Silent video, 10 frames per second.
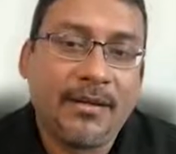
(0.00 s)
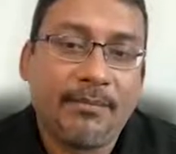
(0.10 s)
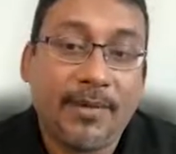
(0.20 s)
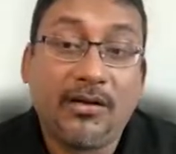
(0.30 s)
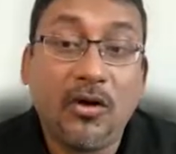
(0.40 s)

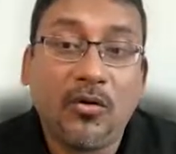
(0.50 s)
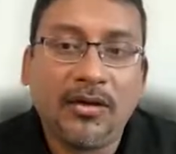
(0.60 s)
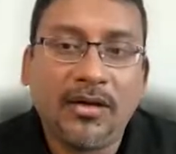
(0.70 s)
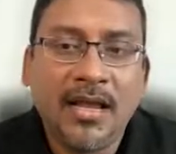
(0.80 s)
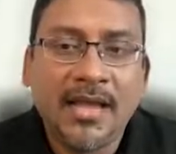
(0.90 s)
But
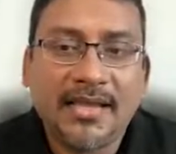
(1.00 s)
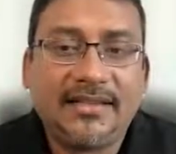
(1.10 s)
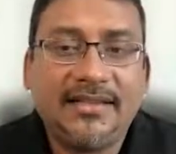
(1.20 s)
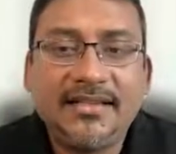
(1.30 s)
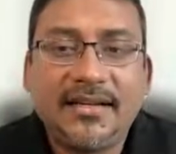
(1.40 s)
note
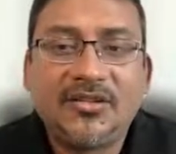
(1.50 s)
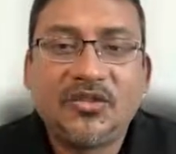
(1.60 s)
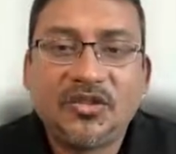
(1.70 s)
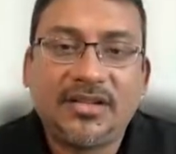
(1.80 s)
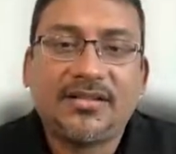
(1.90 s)
that these are
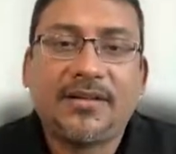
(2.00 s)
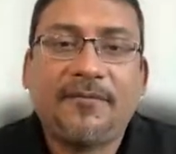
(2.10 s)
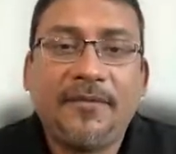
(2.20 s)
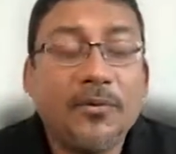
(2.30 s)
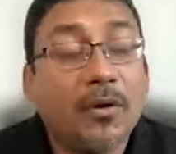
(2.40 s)
just a
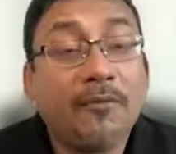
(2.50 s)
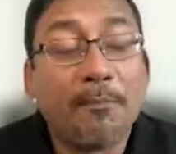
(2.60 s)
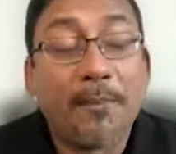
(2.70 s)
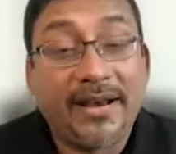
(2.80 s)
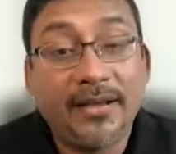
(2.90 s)
few of
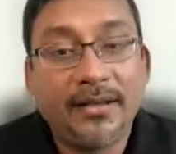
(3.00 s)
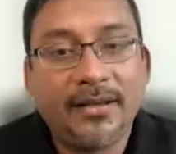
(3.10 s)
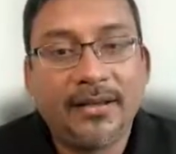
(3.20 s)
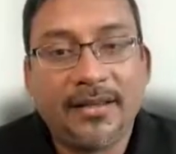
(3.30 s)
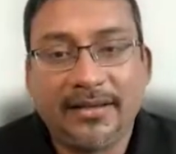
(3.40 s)
many
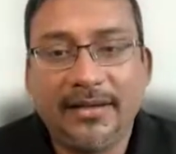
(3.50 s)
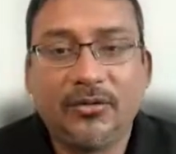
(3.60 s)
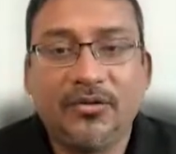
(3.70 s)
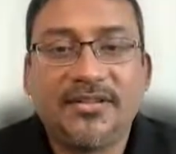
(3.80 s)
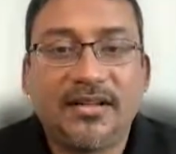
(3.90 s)
that
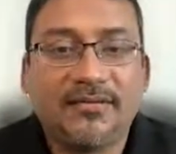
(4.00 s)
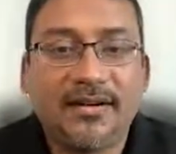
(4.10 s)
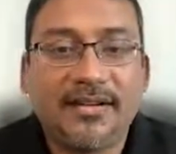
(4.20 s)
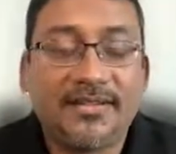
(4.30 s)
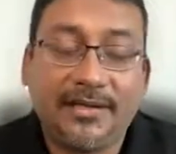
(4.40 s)
include
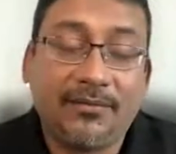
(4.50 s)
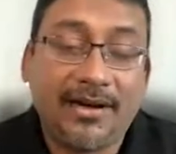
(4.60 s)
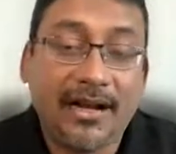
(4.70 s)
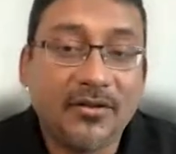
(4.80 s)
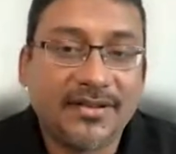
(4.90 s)
serverless data
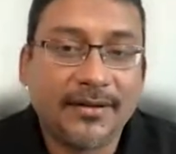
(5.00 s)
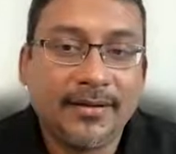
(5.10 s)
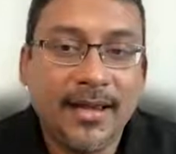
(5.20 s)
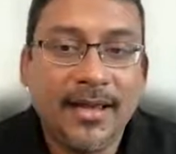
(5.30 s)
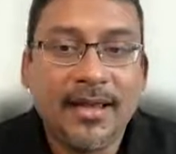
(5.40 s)
warehousing,